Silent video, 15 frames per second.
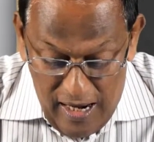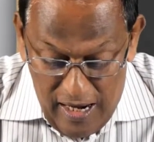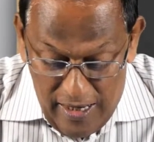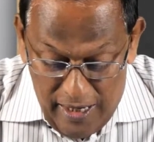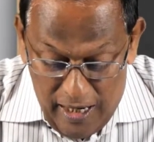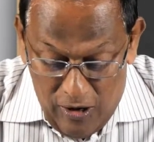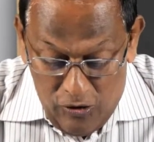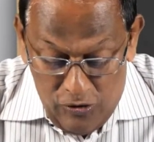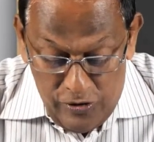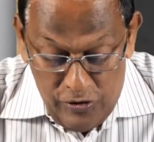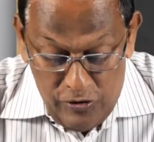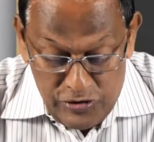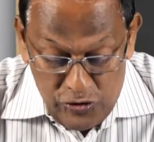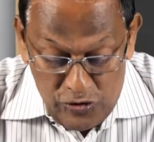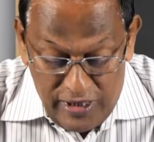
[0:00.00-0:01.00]
Now,
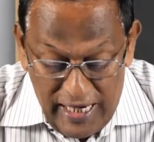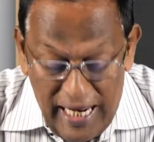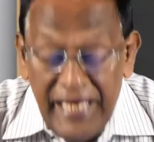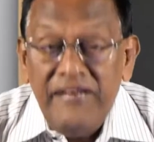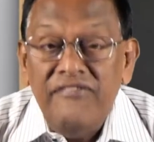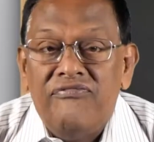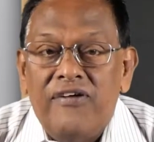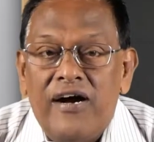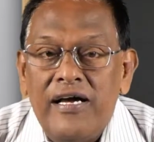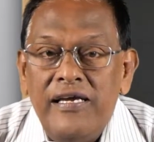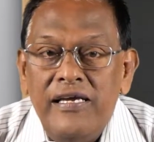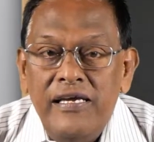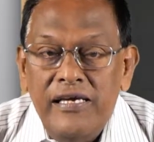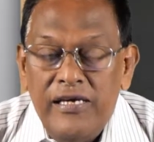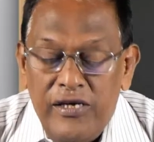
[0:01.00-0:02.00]
you should
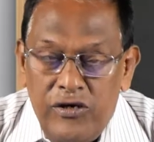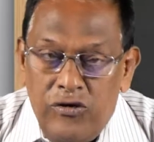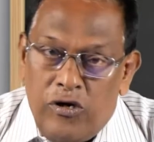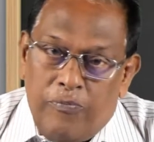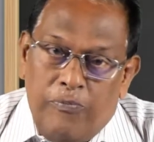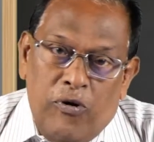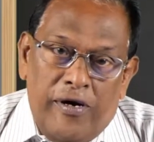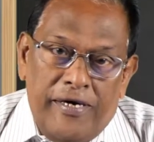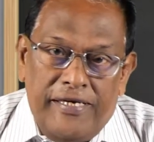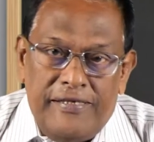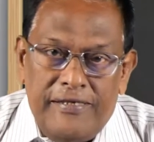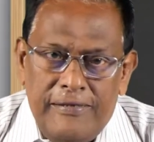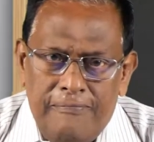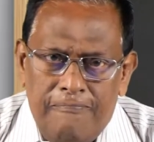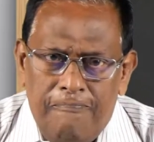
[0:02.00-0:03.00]
clarify your
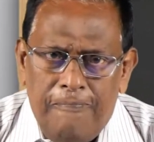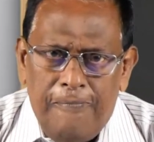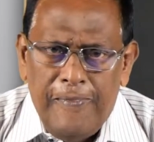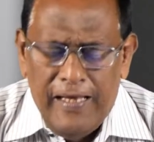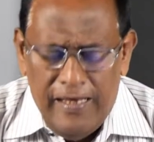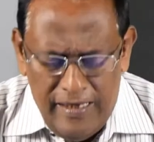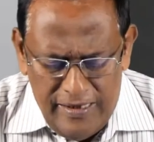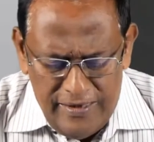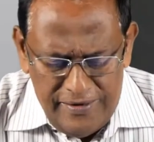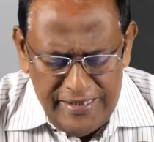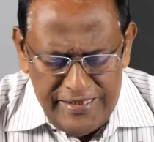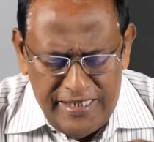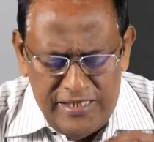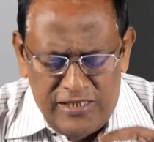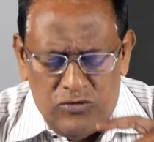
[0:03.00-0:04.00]
point.
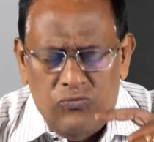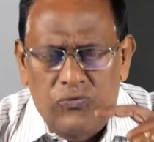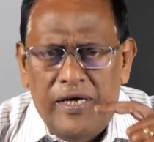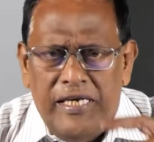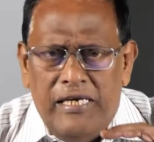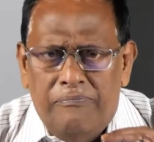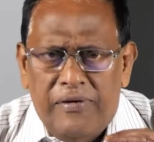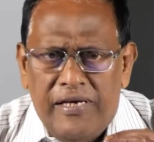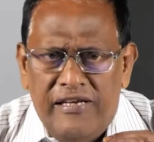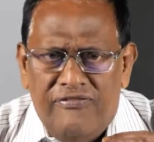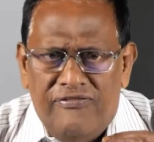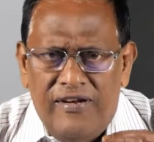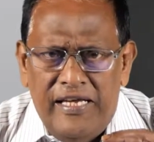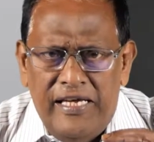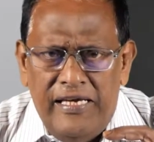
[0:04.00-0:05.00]
This is very
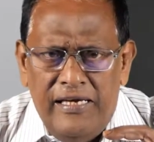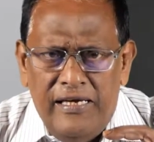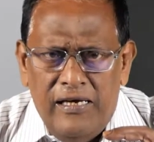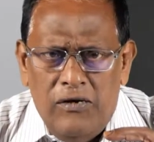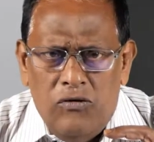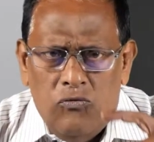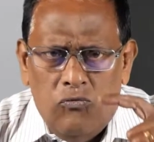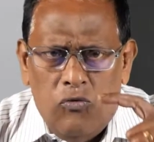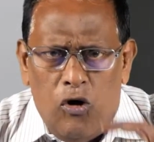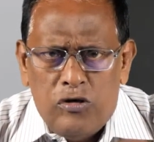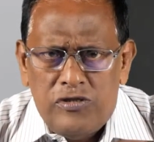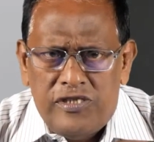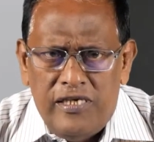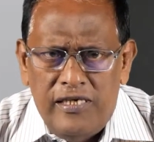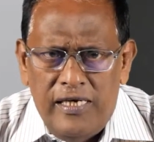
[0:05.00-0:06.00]
briefly
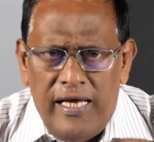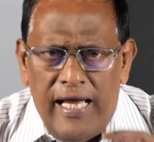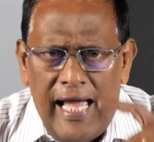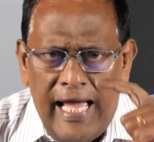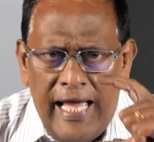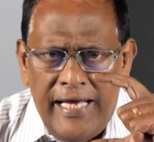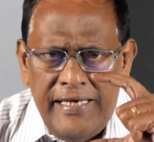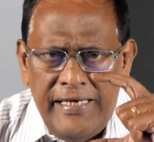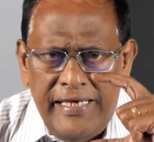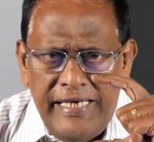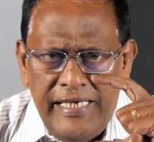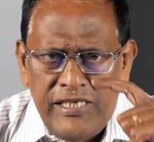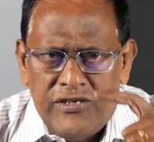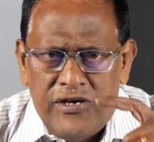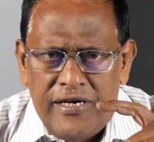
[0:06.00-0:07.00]
what an
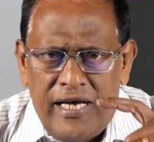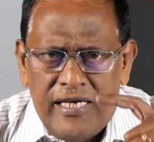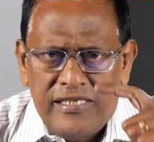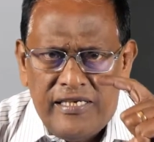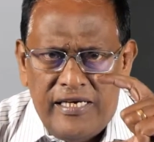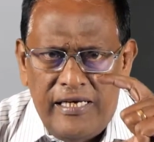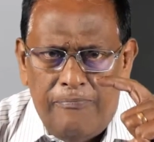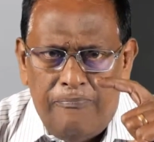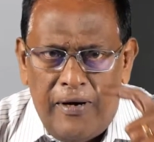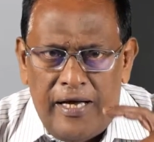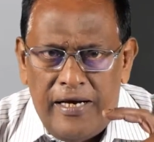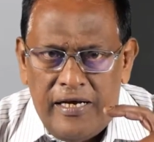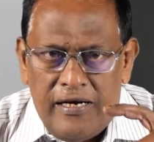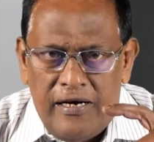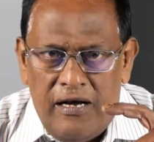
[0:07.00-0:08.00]
introductory
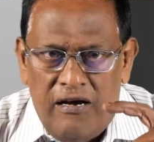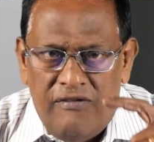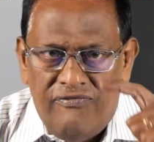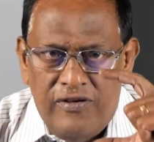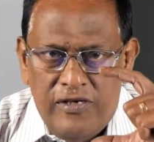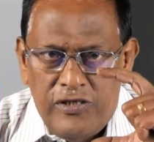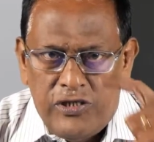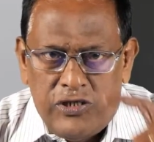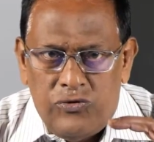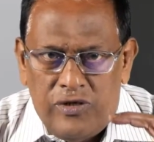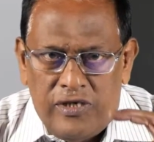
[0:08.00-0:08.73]
paragraph should